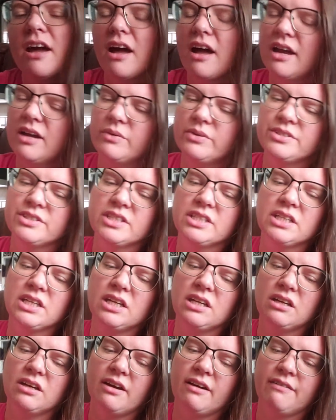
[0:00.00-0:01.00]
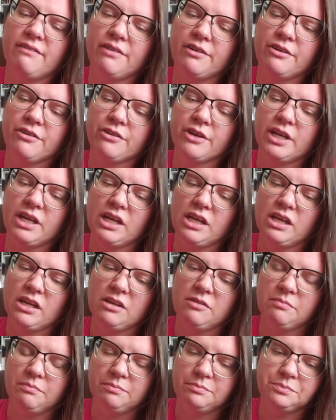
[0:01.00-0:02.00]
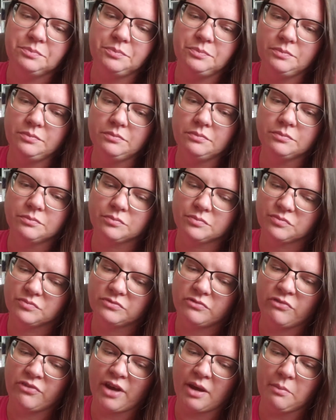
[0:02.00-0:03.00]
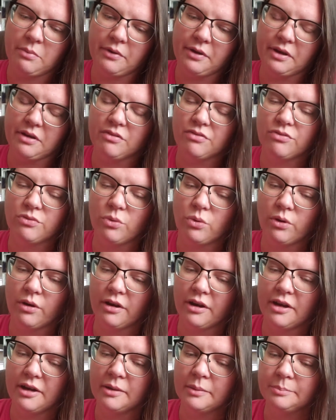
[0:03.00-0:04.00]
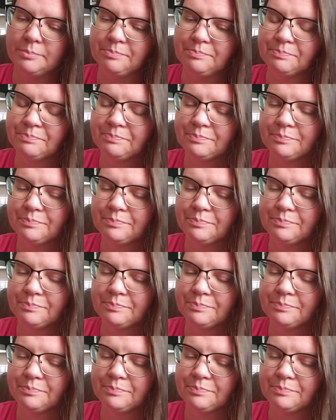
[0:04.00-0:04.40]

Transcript: I was thinking of a green fabric for um,